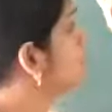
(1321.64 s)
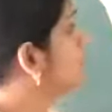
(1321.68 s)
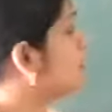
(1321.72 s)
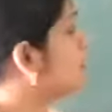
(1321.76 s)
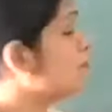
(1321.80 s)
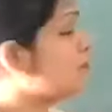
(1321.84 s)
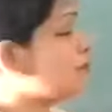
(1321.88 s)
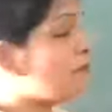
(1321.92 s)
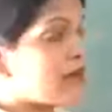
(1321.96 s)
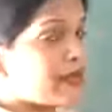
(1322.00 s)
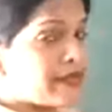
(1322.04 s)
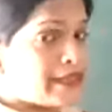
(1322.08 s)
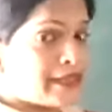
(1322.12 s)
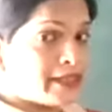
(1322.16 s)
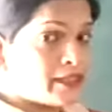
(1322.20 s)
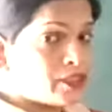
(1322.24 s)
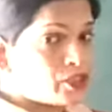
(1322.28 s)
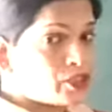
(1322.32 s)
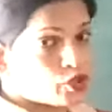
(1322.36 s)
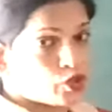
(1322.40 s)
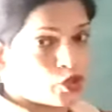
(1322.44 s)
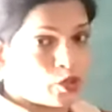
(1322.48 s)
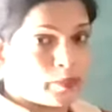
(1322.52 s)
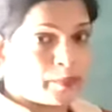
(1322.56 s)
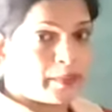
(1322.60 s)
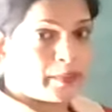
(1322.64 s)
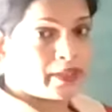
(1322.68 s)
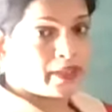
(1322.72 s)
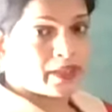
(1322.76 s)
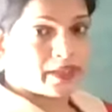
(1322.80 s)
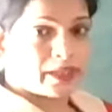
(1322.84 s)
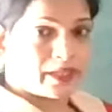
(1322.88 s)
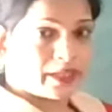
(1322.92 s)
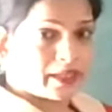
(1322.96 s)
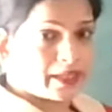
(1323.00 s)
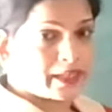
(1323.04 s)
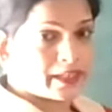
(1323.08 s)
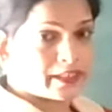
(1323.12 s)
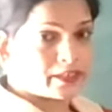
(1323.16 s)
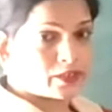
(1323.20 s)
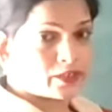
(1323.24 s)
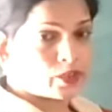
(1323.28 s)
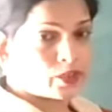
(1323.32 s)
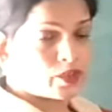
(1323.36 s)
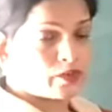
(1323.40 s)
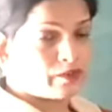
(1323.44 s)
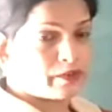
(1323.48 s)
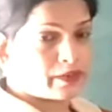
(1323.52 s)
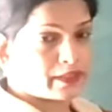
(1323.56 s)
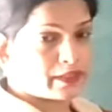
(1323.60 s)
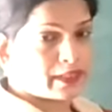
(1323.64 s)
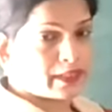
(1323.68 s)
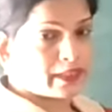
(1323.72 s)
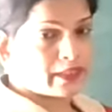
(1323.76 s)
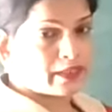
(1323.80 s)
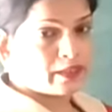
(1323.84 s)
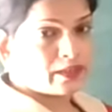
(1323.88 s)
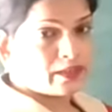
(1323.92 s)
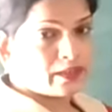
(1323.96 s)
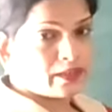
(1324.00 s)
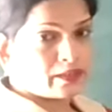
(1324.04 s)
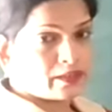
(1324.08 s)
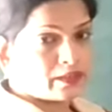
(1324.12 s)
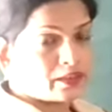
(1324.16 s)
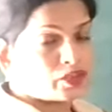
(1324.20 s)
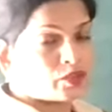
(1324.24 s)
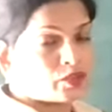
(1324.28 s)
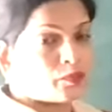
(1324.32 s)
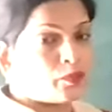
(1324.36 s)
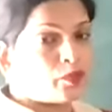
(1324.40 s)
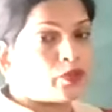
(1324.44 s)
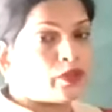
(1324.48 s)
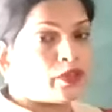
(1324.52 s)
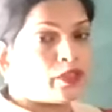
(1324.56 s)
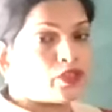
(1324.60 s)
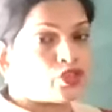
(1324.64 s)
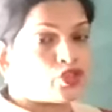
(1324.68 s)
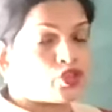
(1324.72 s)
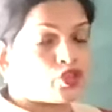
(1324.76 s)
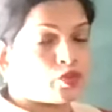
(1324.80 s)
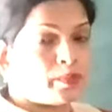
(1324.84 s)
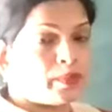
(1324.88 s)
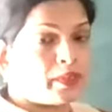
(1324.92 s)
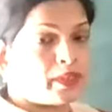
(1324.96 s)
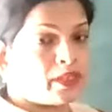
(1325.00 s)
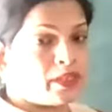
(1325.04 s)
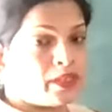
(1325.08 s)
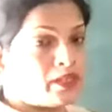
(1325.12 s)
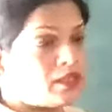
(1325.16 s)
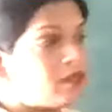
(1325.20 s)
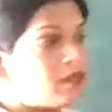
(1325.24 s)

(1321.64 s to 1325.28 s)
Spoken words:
Some minus should be created over there. This bond is to be